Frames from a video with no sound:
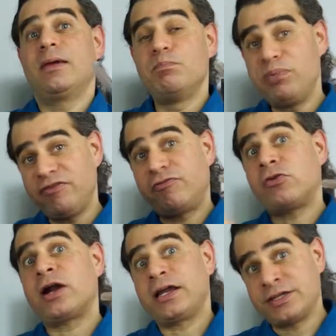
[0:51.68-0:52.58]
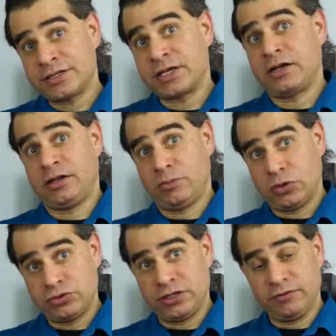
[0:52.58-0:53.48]
Before I start the
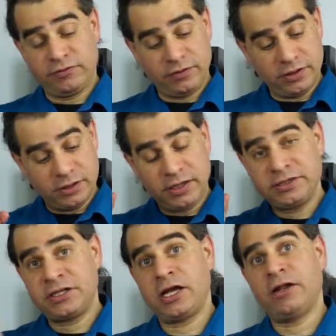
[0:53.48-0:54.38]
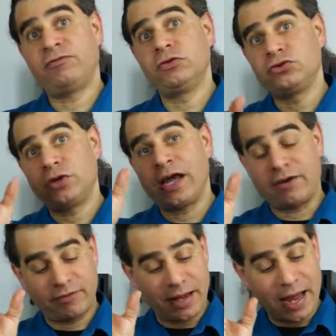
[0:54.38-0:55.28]
motif, it's helpful to
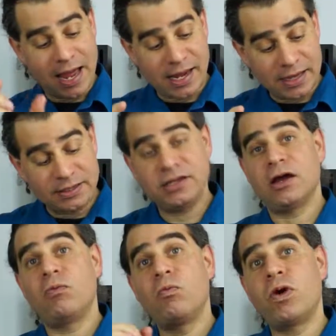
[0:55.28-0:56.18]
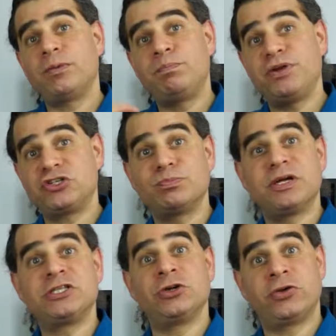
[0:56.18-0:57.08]
have an idea what pitch
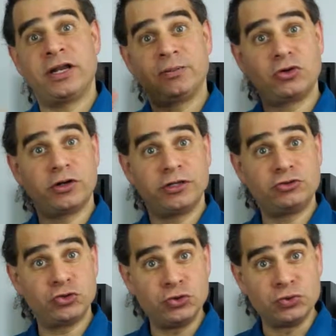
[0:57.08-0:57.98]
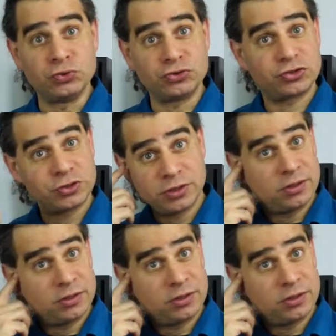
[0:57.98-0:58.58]
material I'm going to use.